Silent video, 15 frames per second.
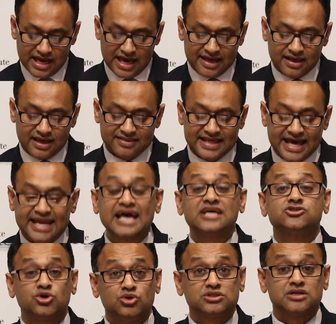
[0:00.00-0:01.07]
and that
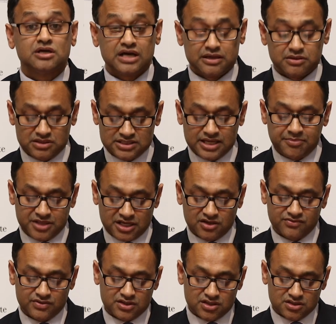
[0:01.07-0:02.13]
has caused something
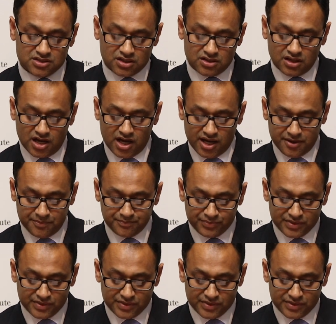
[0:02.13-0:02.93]
of a decline.